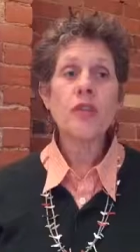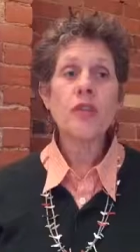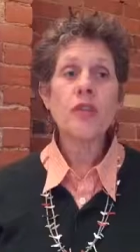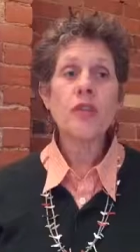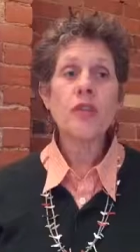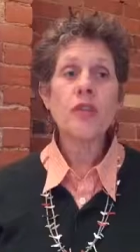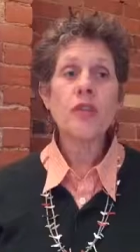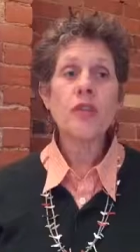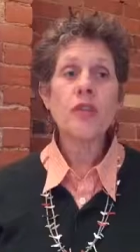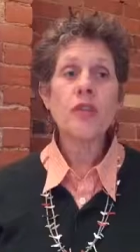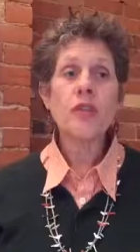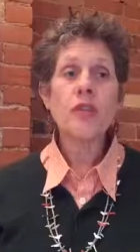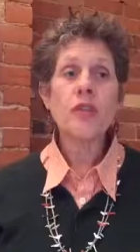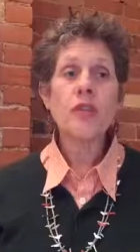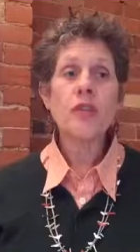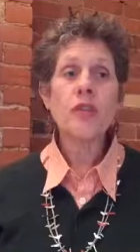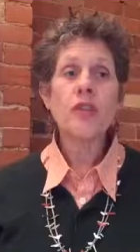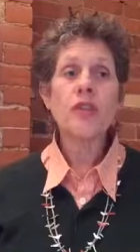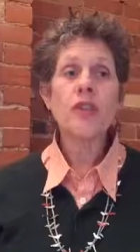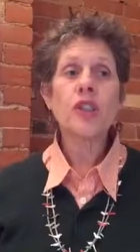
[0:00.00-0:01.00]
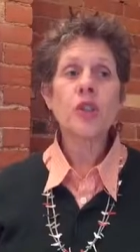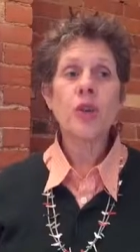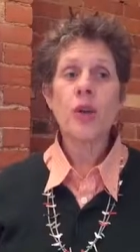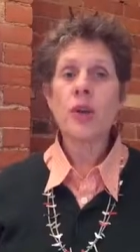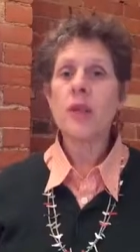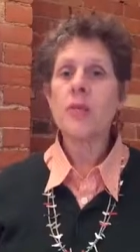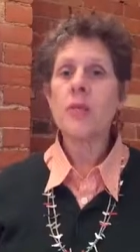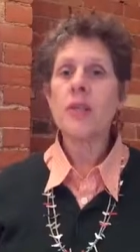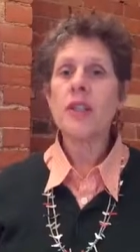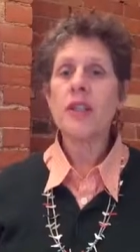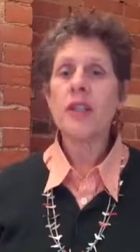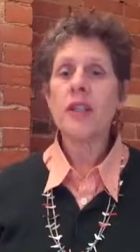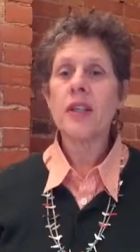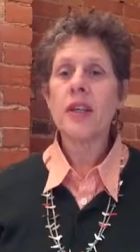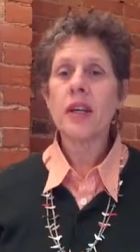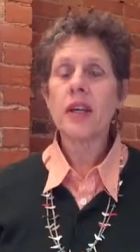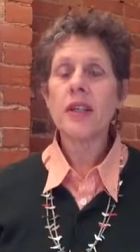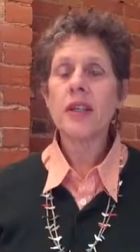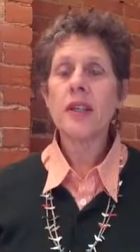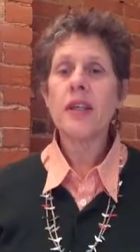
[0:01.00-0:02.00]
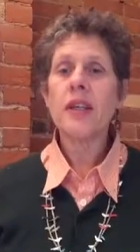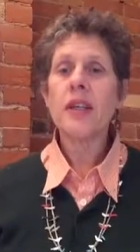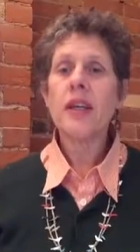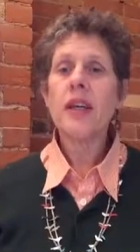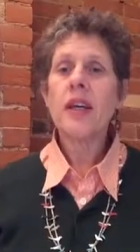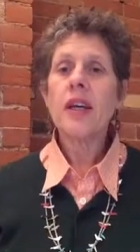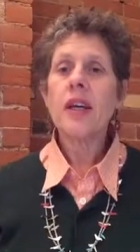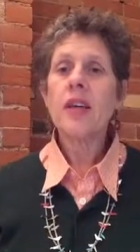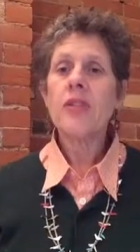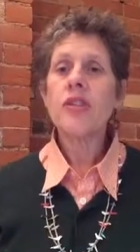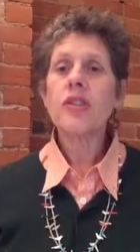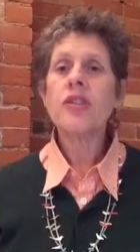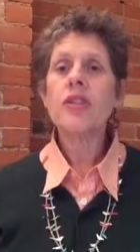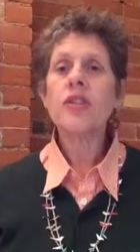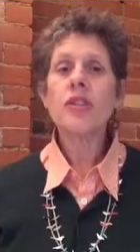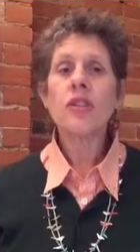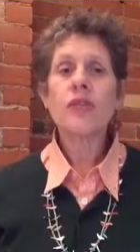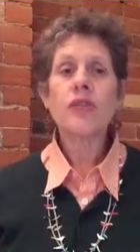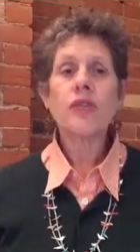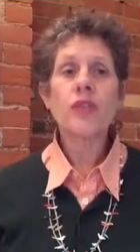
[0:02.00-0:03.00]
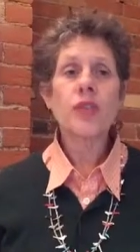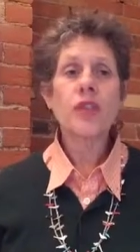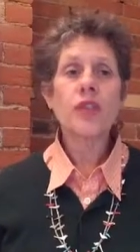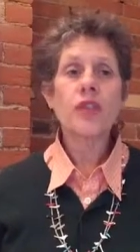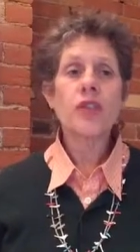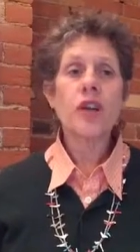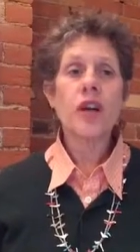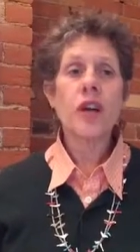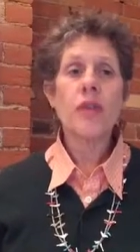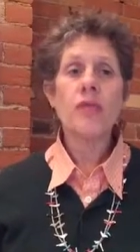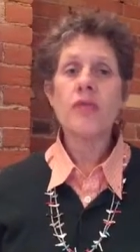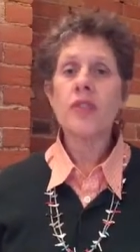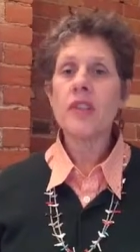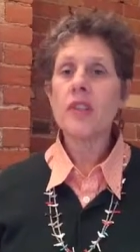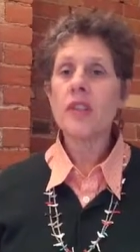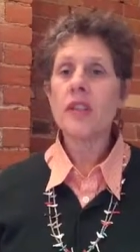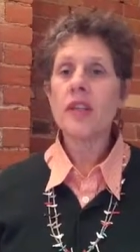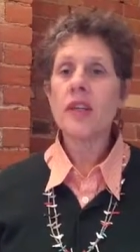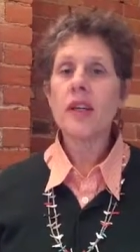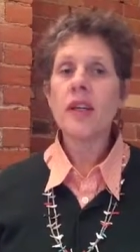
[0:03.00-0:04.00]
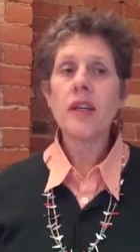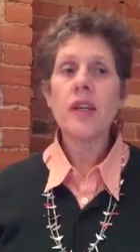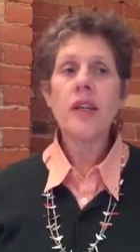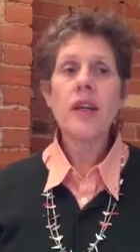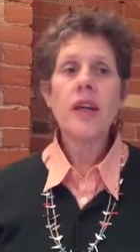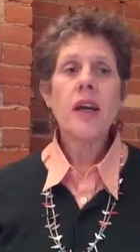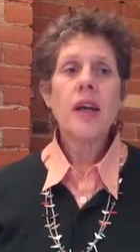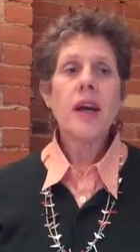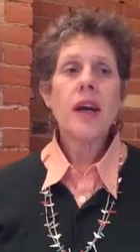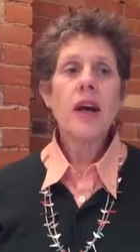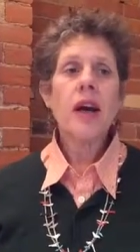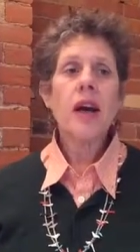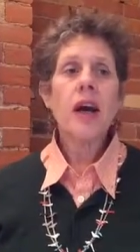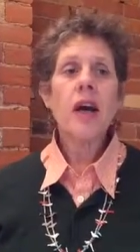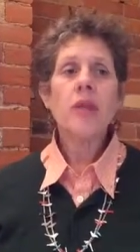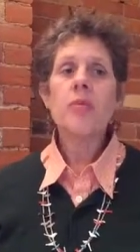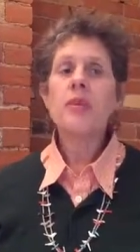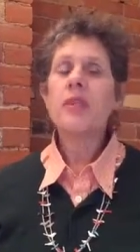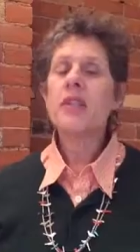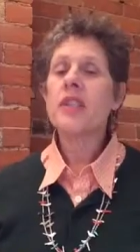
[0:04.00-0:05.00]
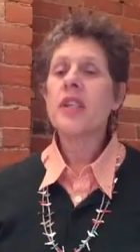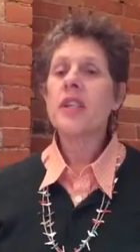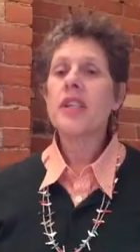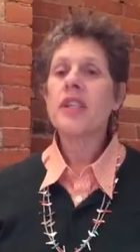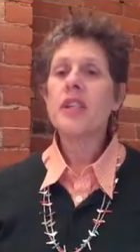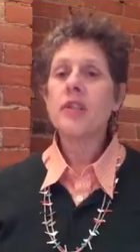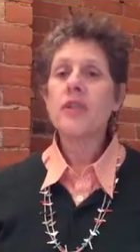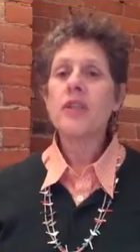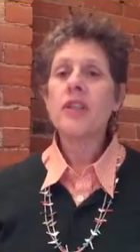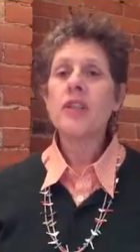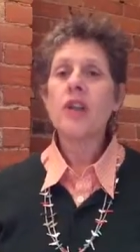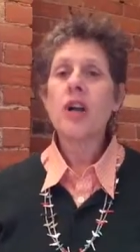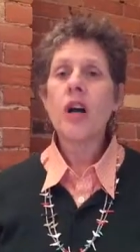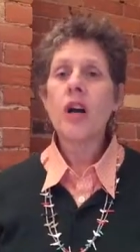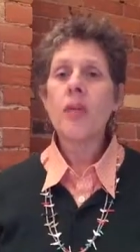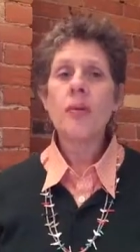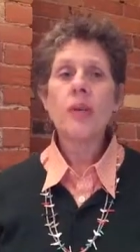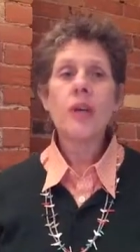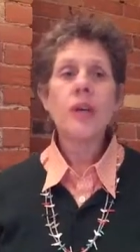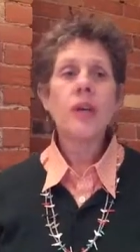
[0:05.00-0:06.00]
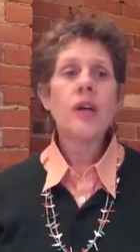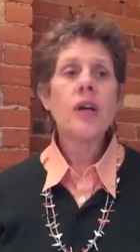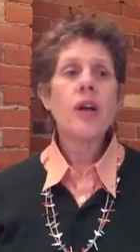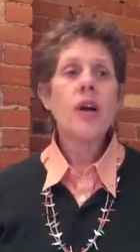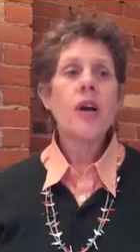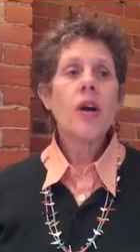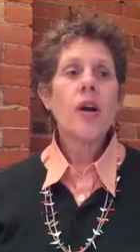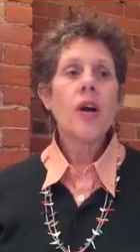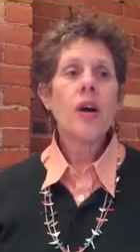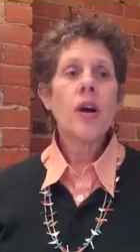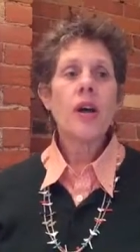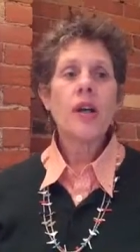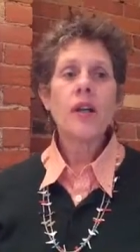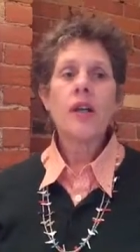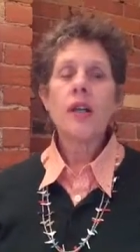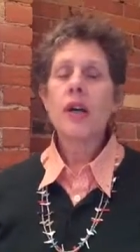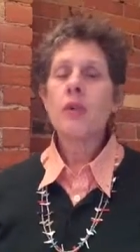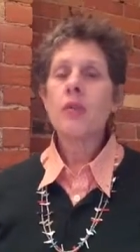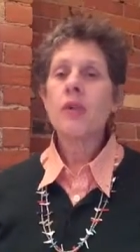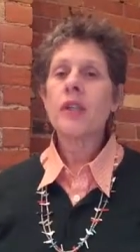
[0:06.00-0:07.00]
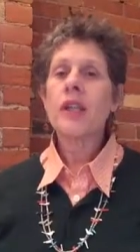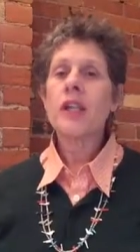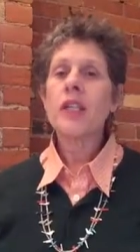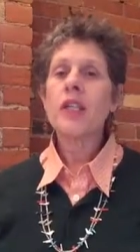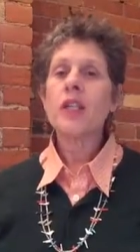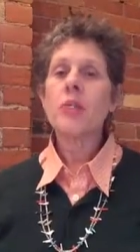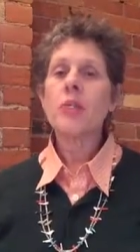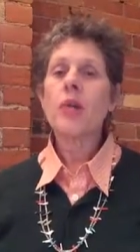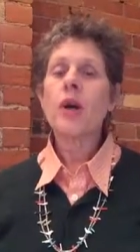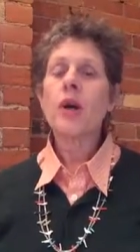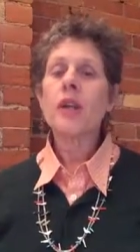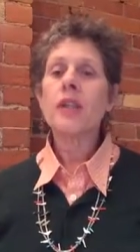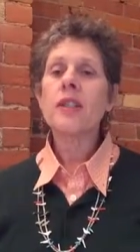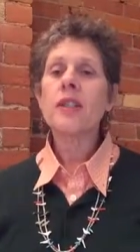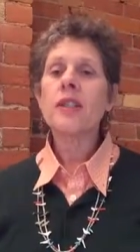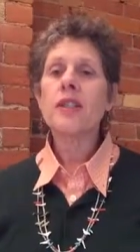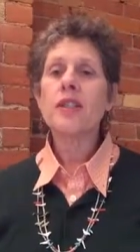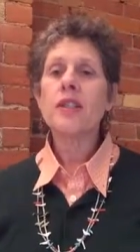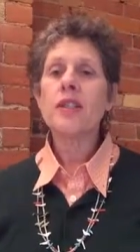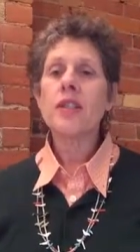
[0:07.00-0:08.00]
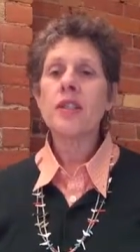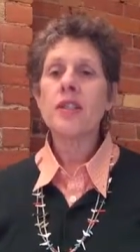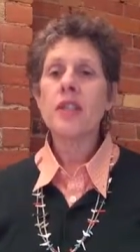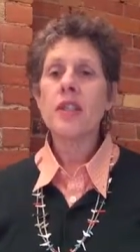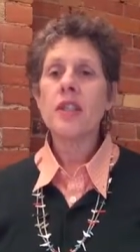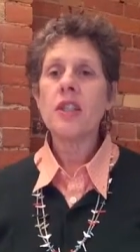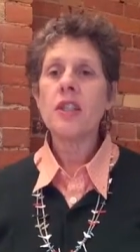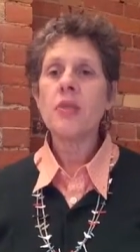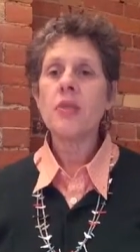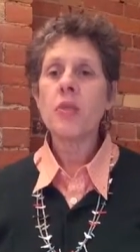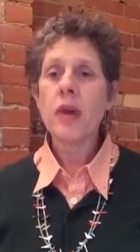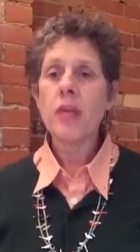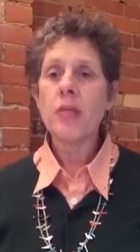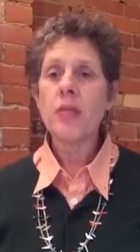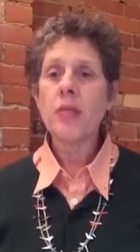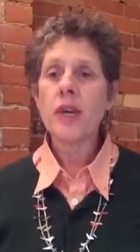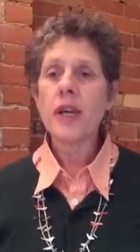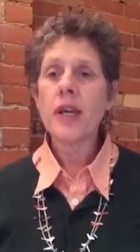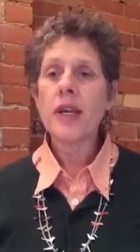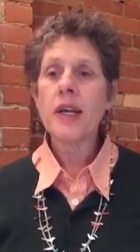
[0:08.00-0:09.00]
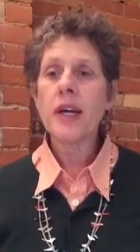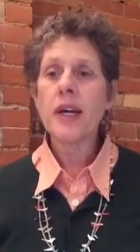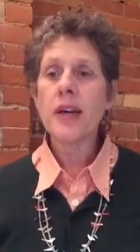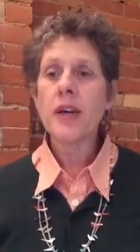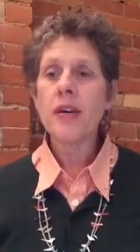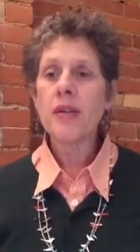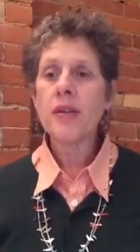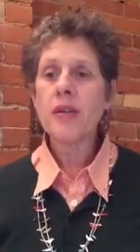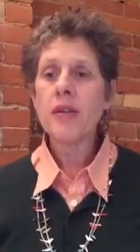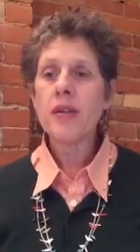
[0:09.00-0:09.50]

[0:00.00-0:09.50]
and thank you for joining me tonight. If this is your first time visiting, I present a different topic on related to Parkinson's disease and brain health